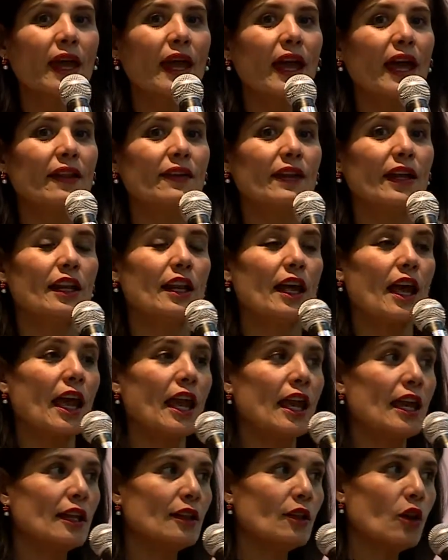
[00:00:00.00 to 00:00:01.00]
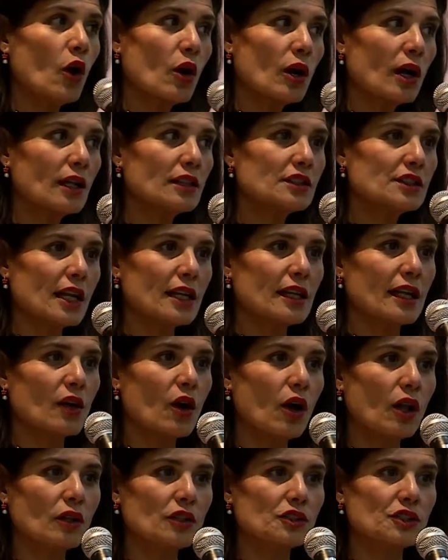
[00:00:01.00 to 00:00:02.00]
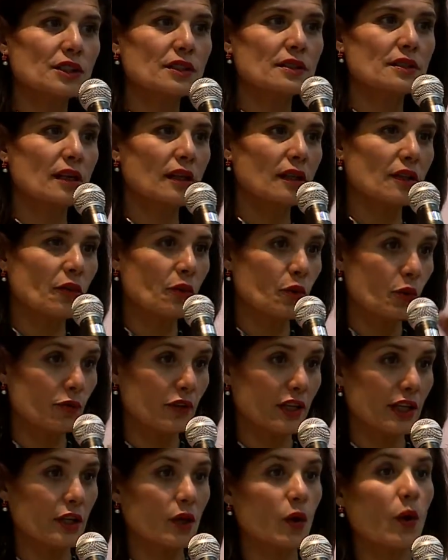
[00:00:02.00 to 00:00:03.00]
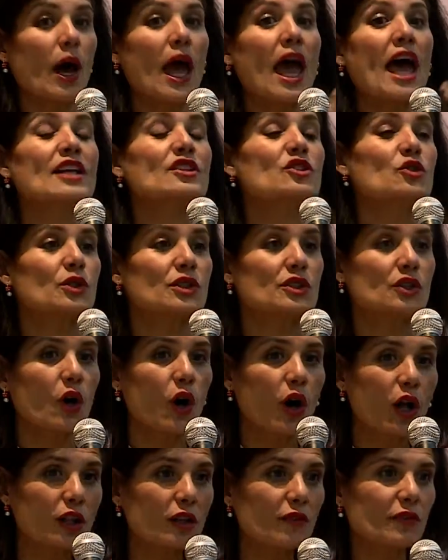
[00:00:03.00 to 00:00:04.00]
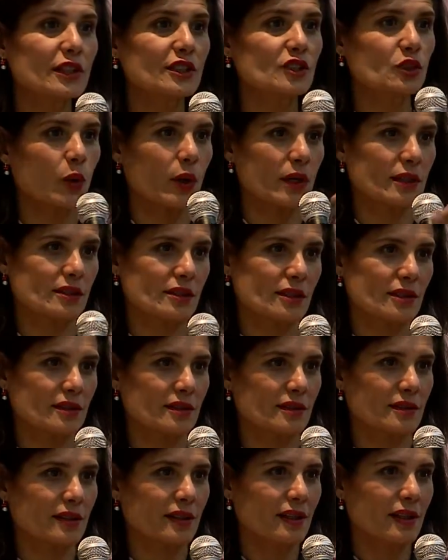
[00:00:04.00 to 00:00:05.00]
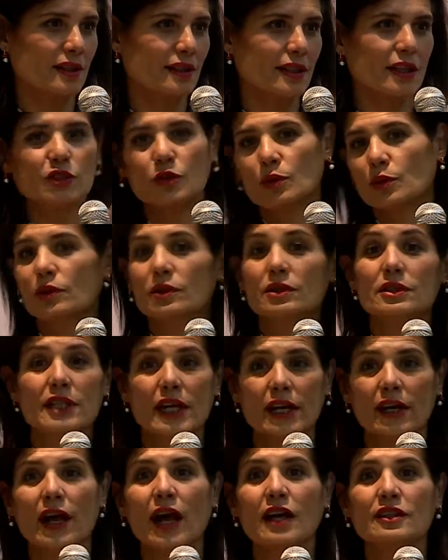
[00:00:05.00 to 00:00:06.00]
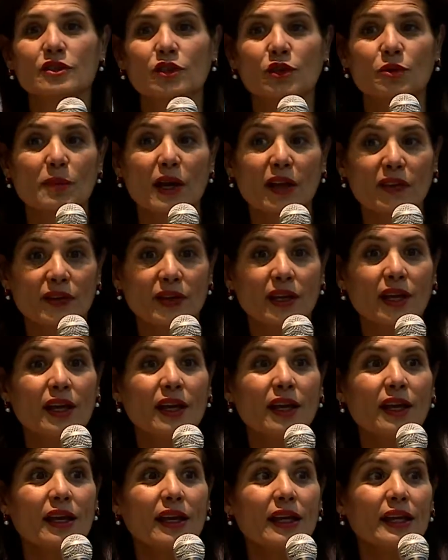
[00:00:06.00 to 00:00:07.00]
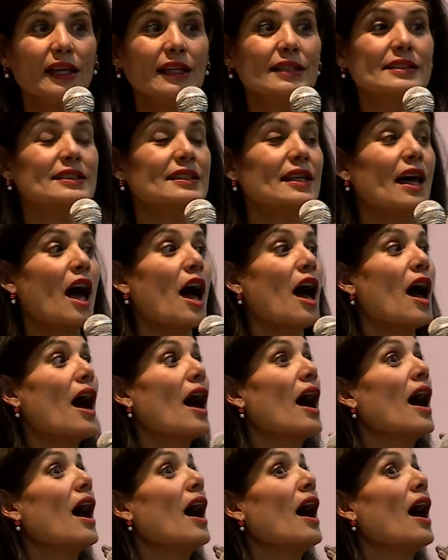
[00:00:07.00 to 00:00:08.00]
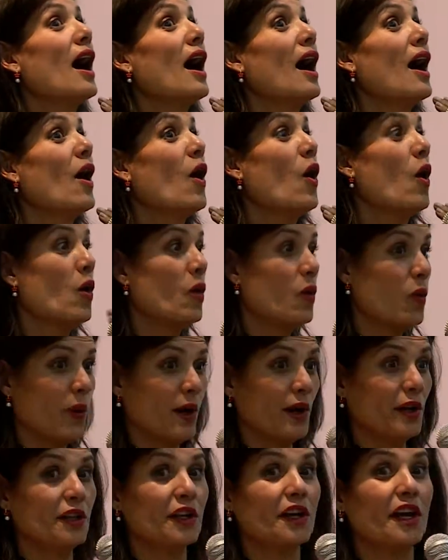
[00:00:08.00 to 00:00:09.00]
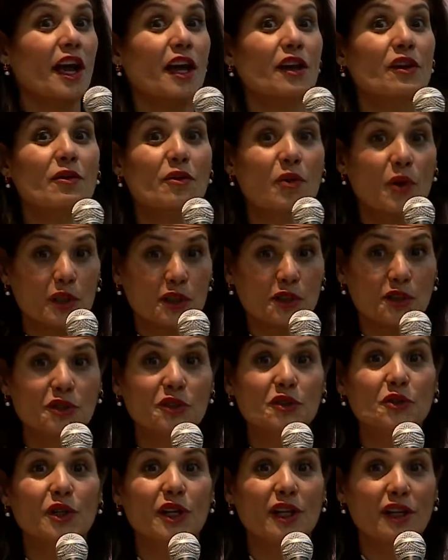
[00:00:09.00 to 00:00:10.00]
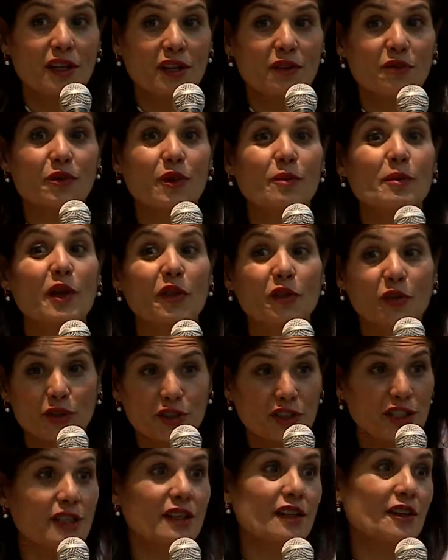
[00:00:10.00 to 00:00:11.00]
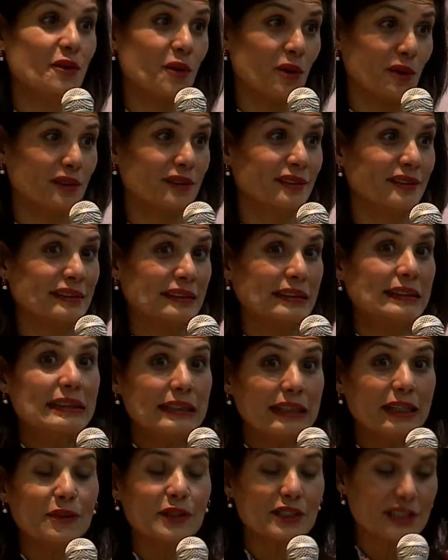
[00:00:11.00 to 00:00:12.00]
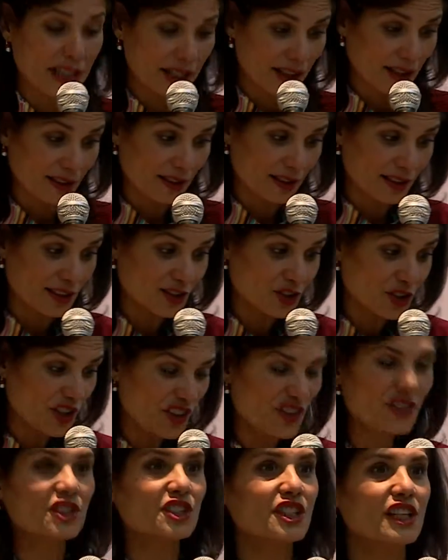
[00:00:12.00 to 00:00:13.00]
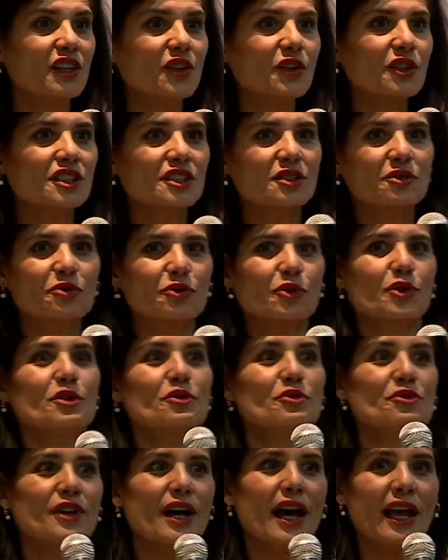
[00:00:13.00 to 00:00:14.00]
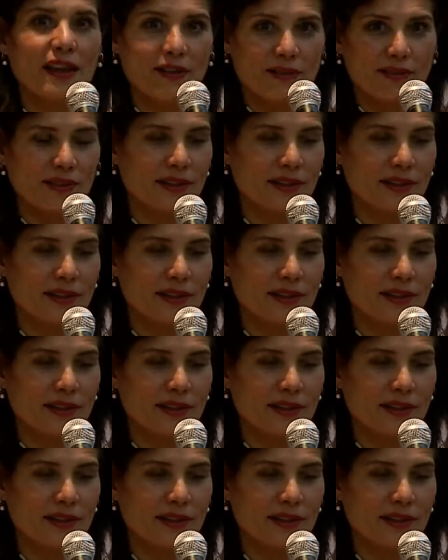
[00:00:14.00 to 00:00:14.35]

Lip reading: And then a local gynecologist through video answers all of these questions that you wouldn't dare ask your mother. It's awkward, the kind of questions you can hear from a 13-year-old. It was like, is she 13 or is she 45?